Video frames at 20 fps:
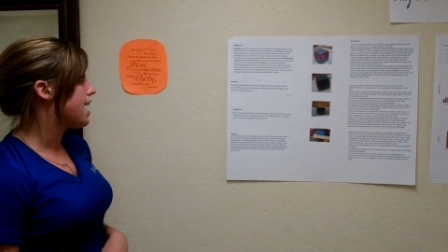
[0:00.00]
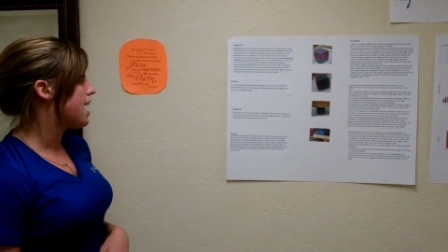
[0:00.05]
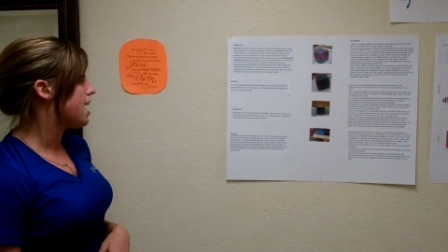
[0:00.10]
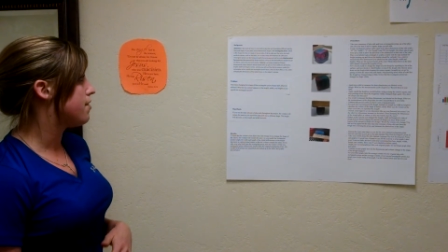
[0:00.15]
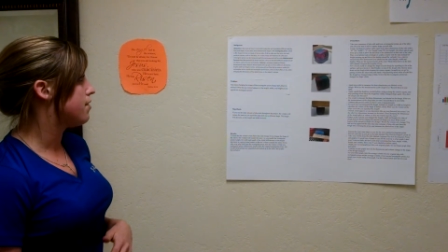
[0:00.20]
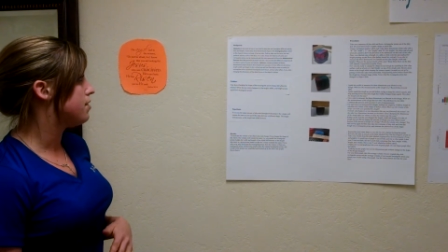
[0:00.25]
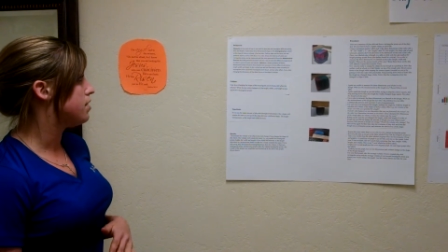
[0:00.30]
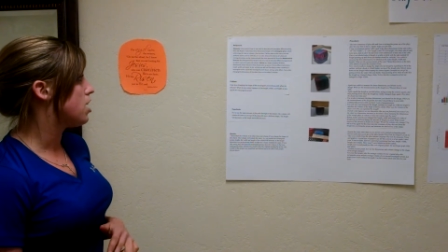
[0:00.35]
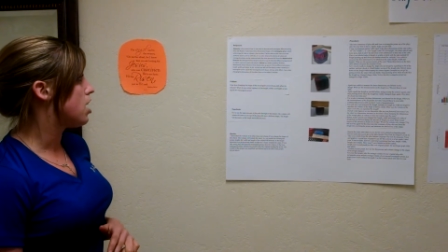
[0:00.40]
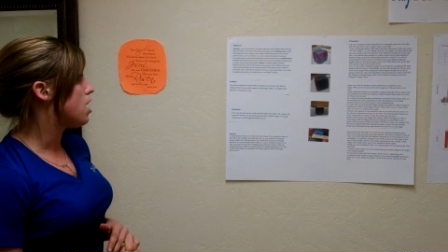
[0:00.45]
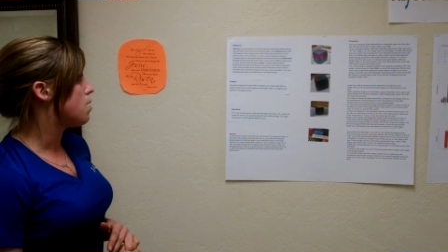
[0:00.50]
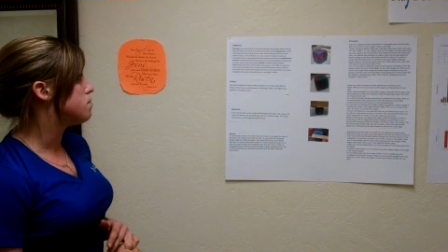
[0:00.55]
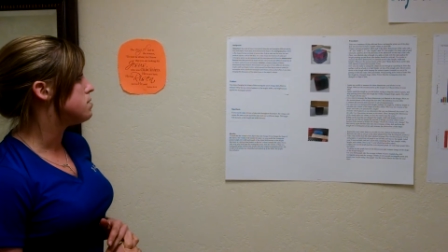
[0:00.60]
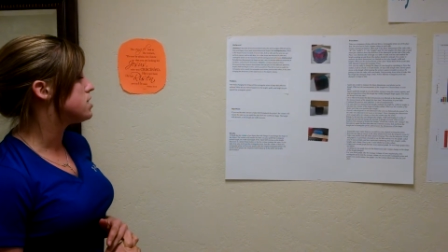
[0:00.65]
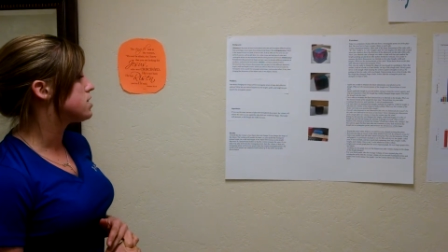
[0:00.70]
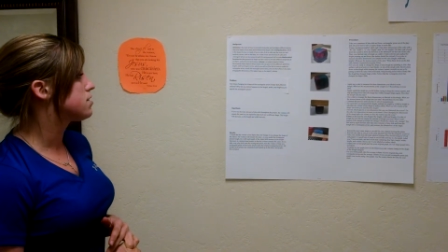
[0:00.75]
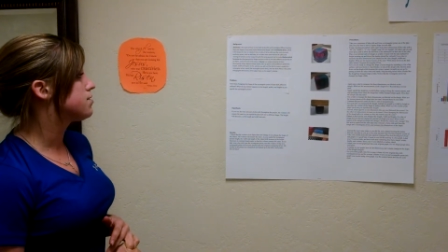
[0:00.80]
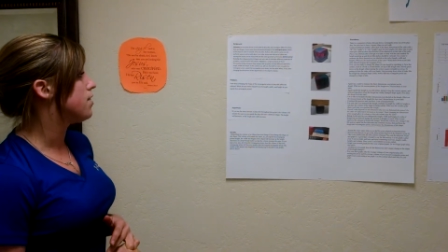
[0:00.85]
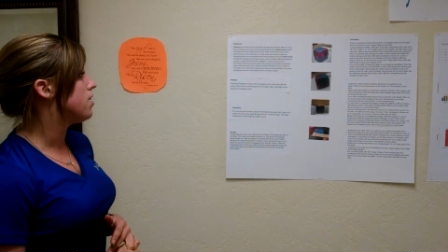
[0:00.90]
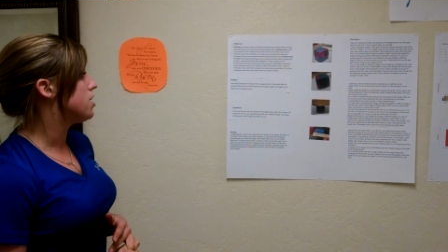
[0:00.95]
have on the
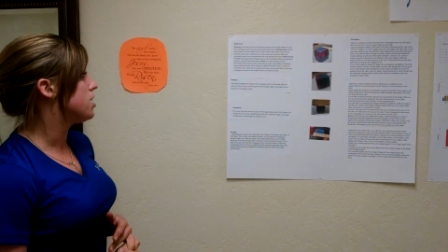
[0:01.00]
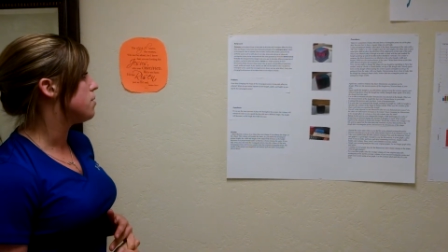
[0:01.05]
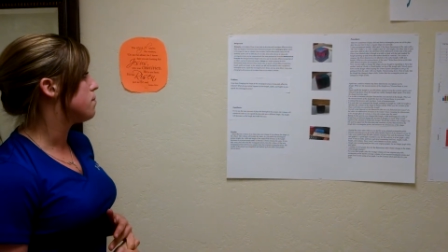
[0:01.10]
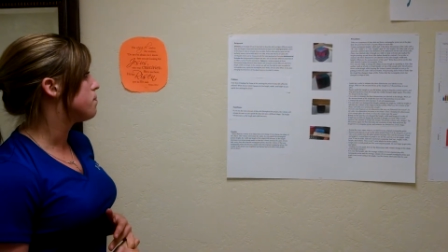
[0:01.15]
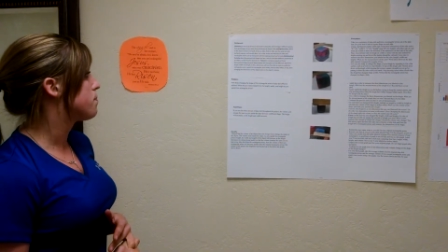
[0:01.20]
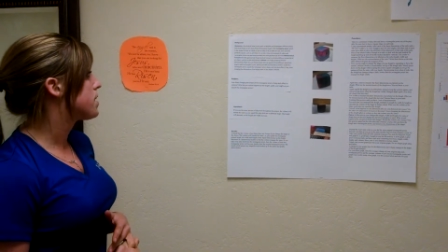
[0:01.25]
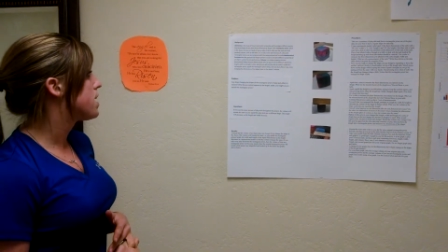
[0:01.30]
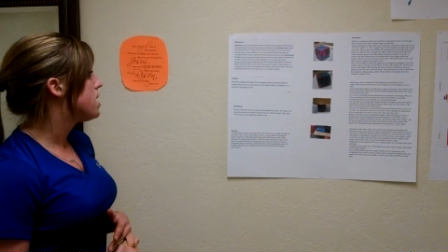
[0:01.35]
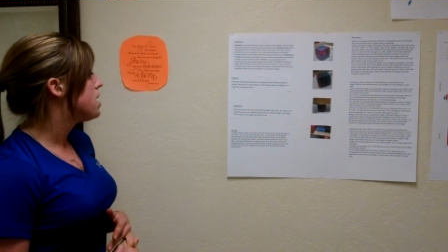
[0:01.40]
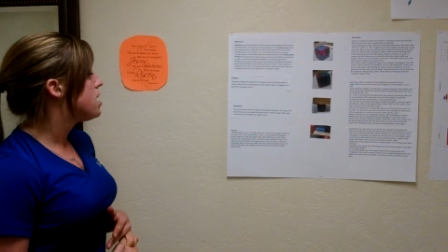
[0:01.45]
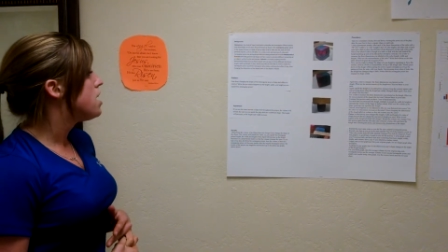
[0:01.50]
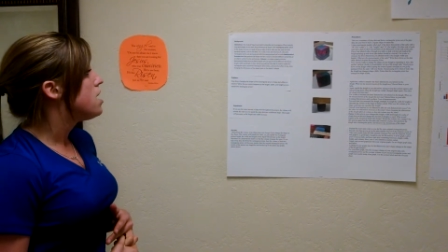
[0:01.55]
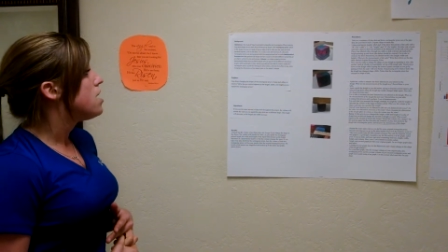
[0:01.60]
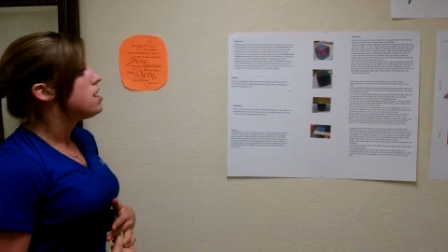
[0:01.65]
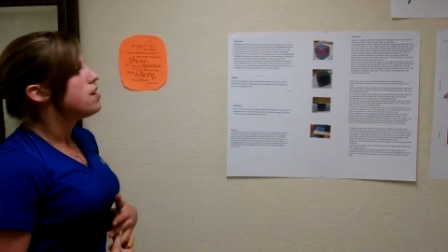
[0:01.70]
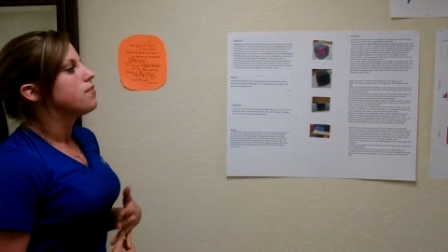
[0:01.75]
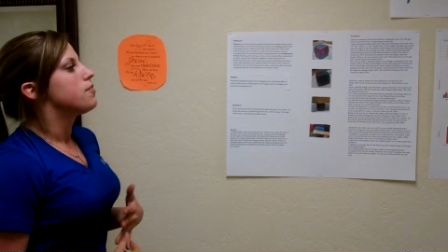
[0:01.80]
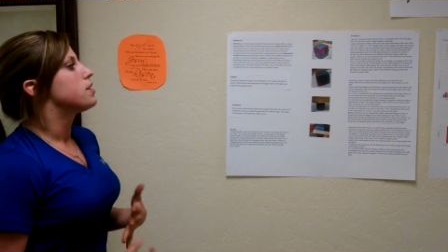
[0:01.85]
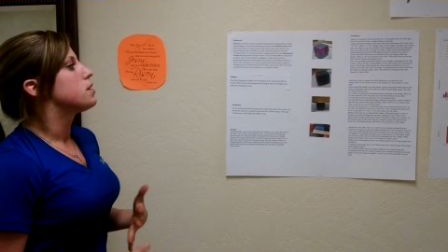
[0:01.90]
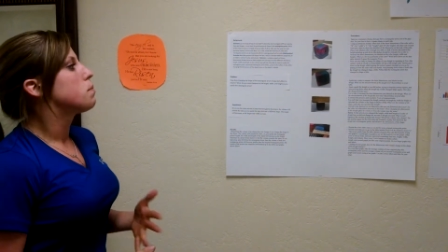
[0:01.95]
object's volume.
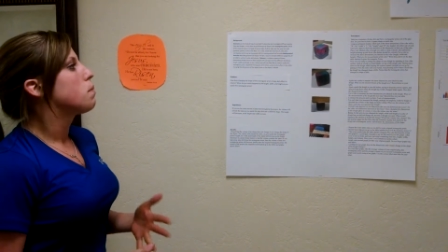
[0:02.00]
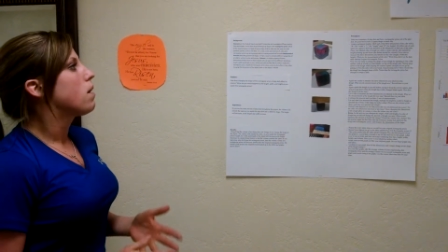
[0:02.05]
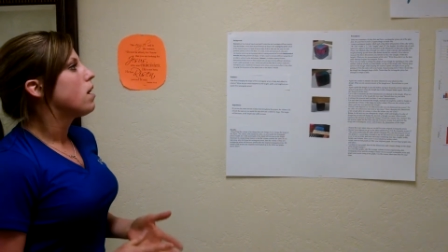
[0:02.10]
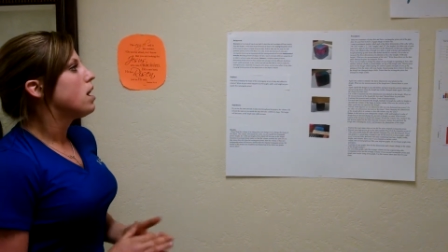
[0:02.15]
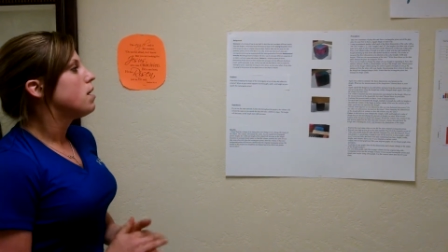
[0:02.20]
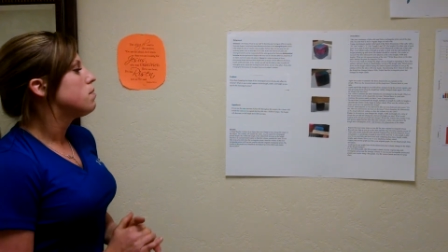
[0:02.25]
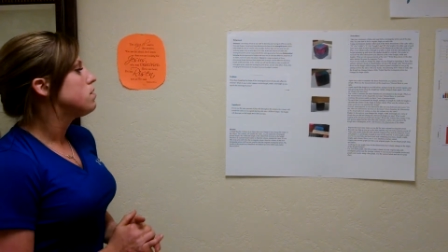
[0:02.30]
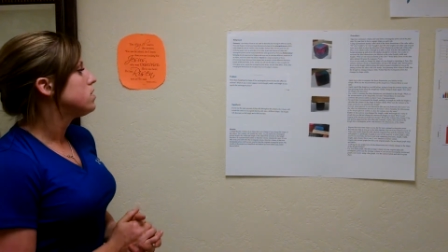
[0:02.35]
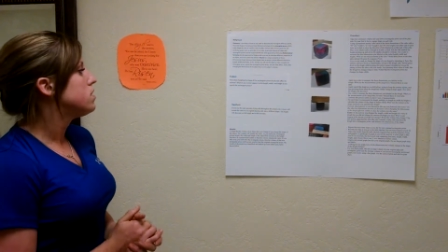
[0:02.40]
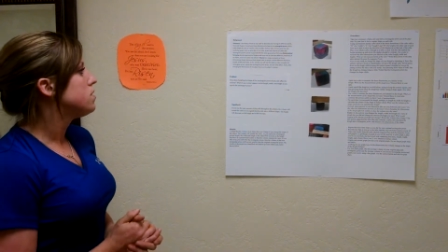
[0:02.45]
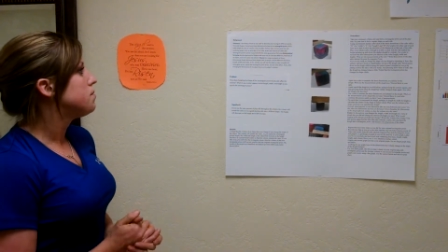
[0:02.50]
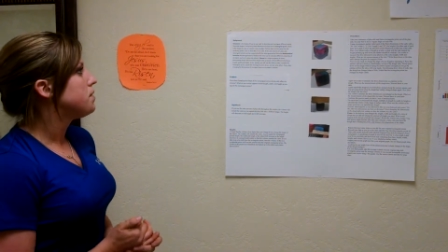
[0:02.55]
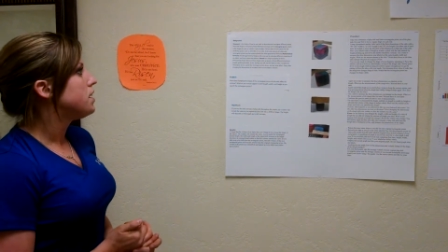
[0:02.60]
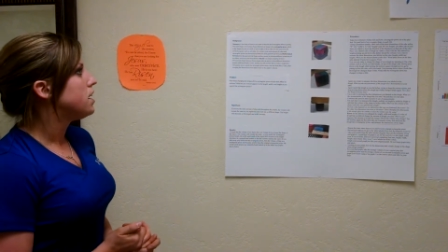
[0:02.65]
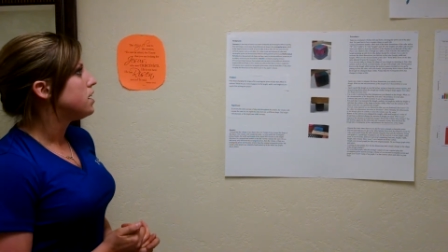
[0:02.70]
For the problem